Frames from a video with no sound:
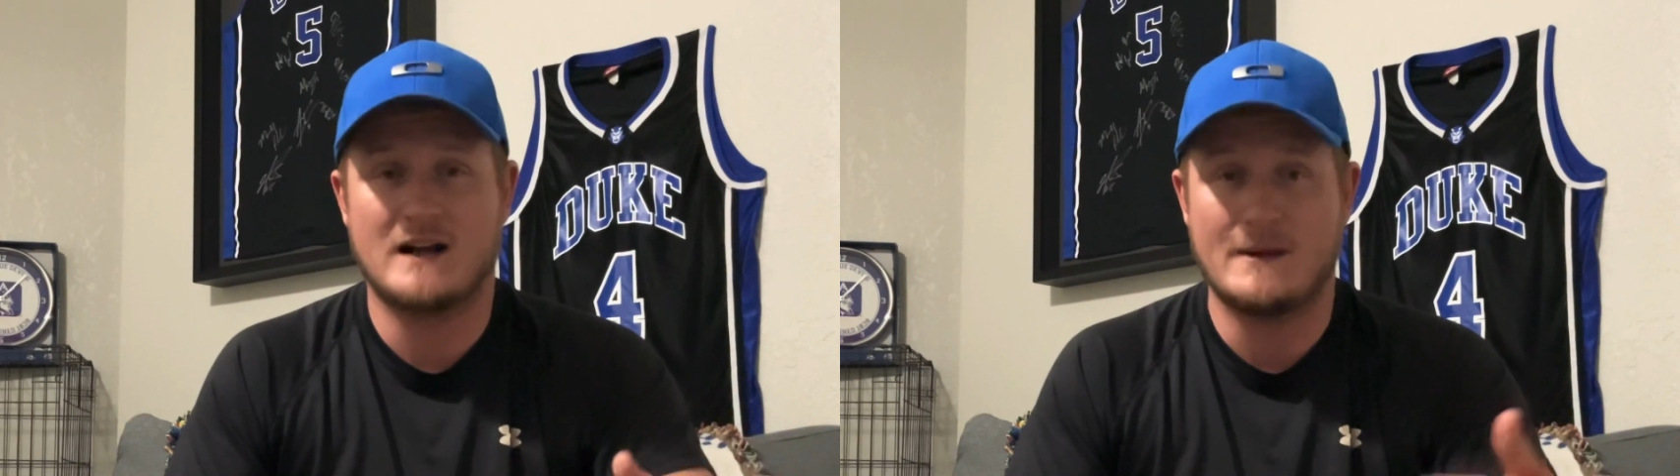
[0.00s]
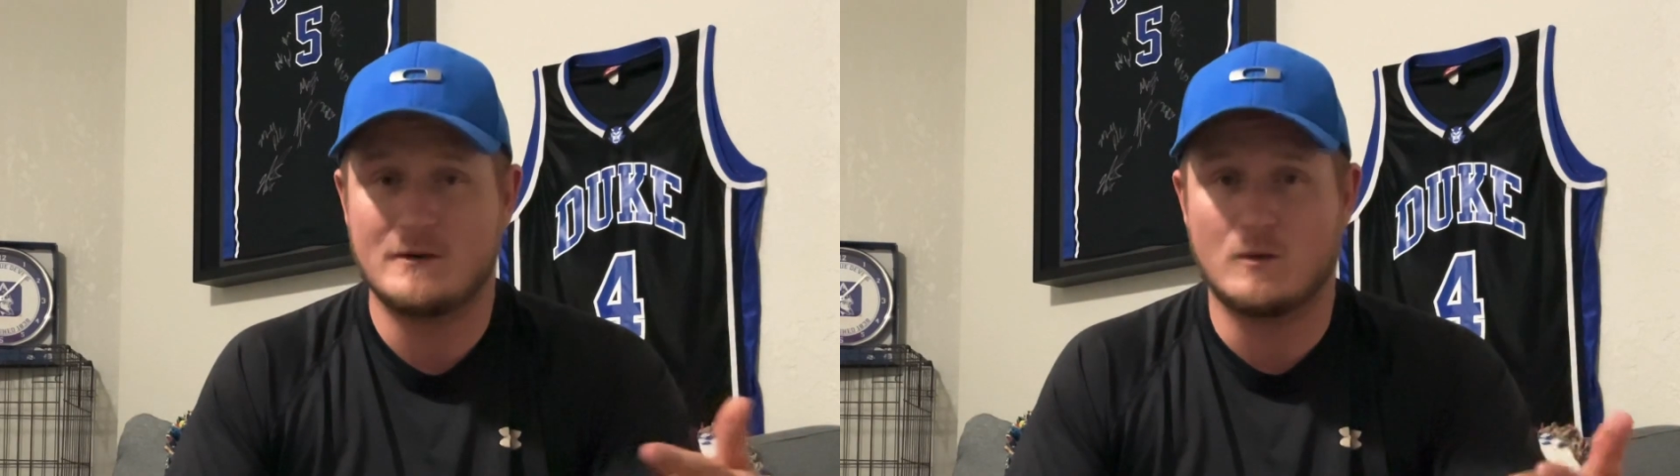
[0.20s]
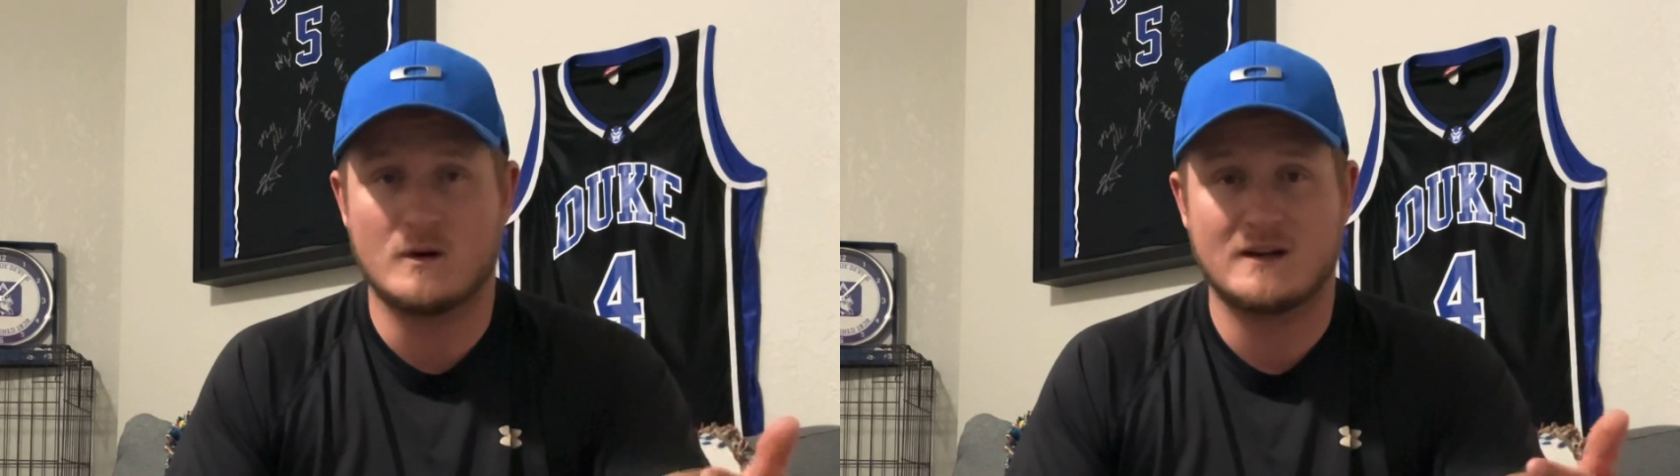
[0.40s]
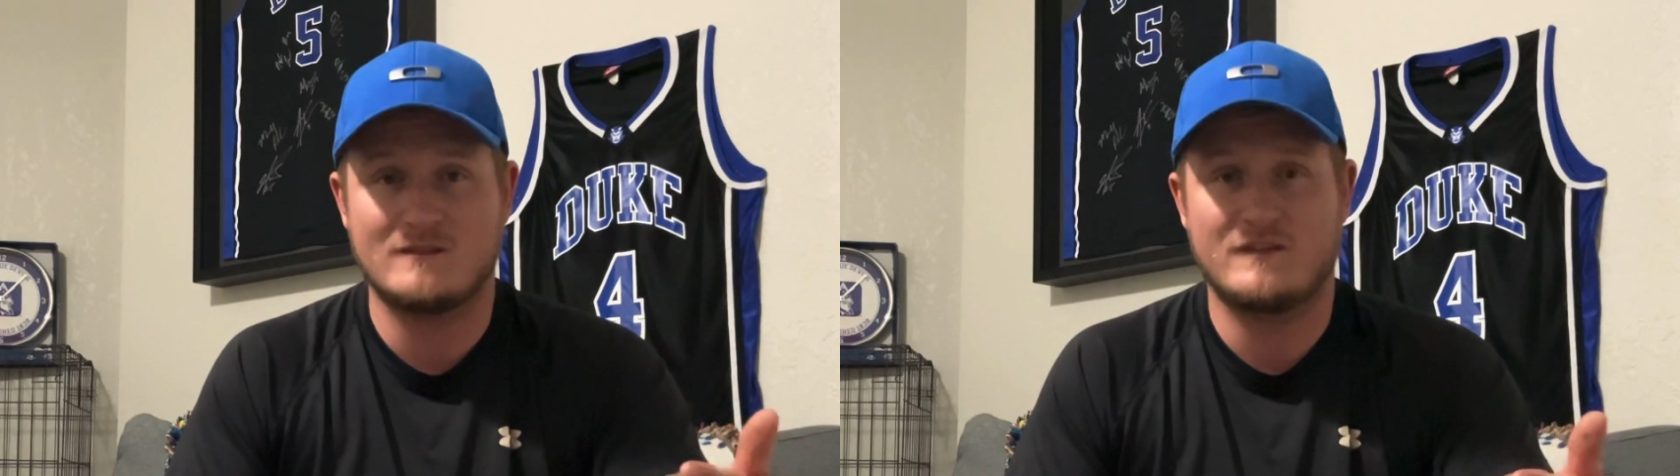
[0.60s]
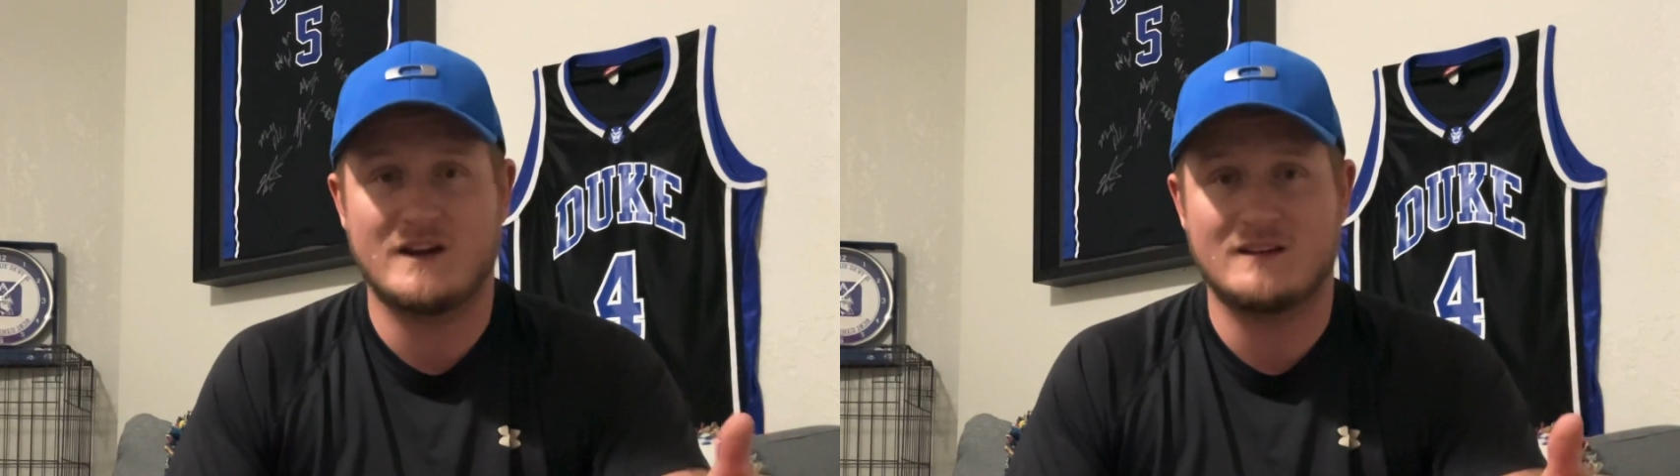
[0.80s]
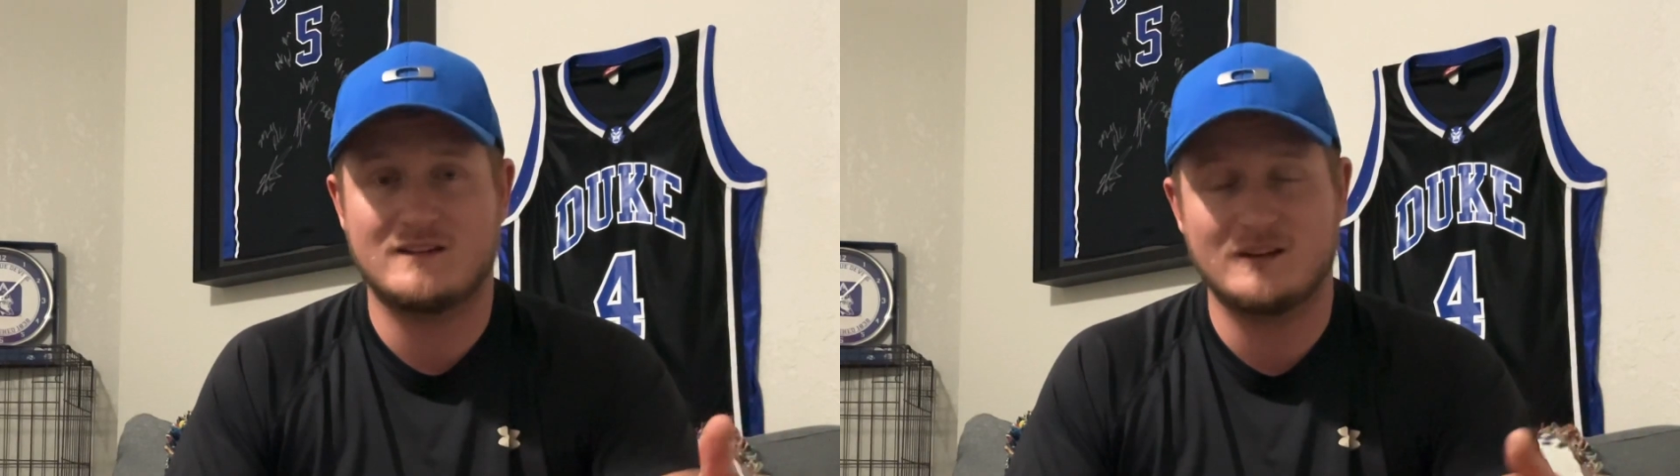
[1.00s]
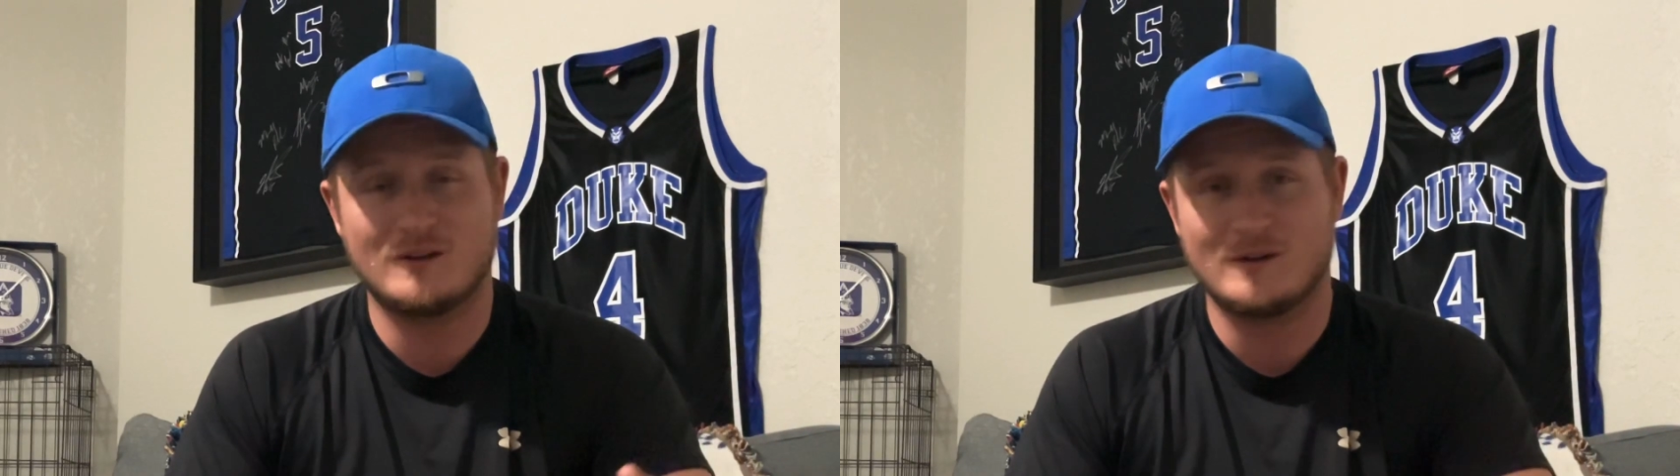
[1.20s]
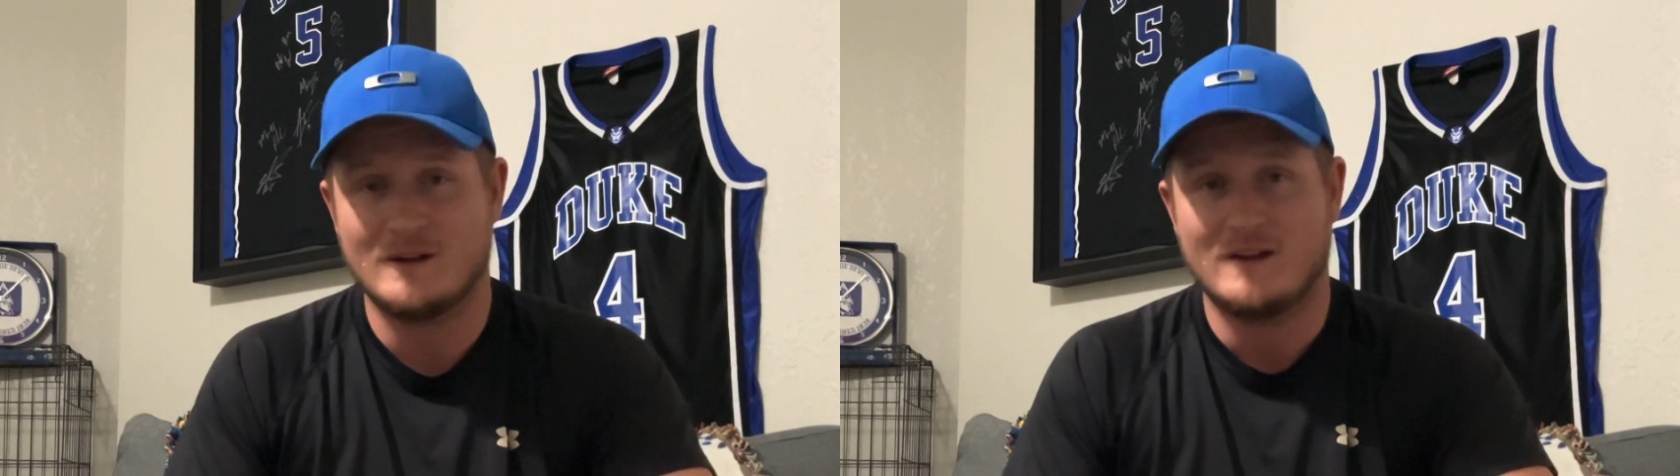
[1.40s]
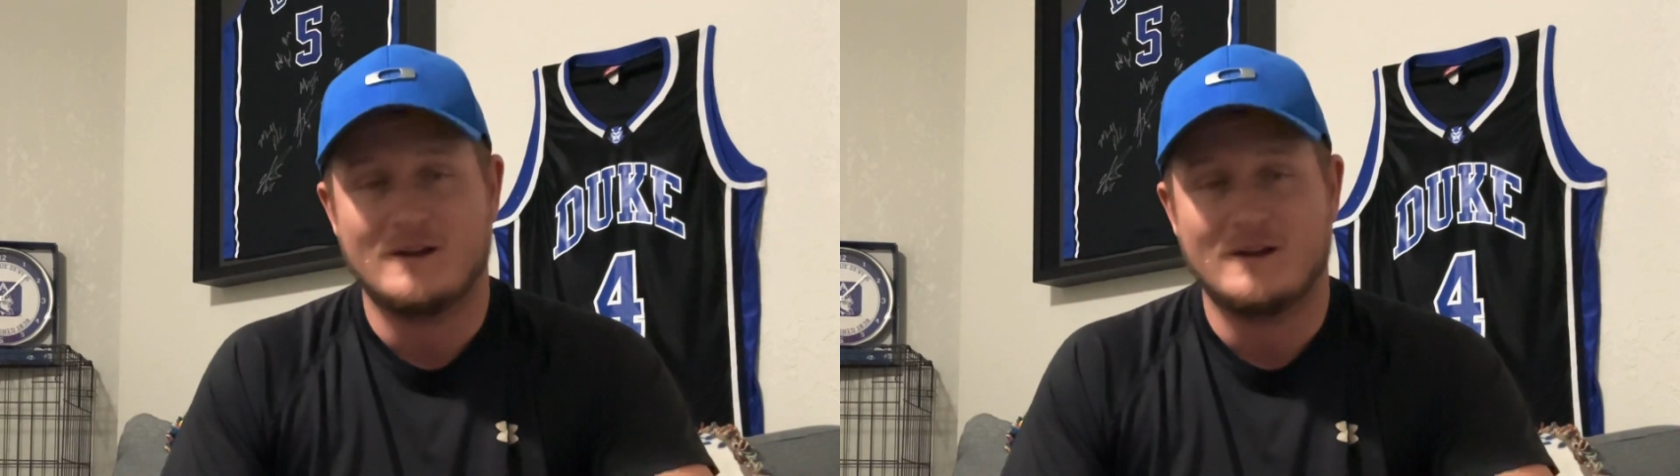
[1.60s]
I'm an Oregon fan too.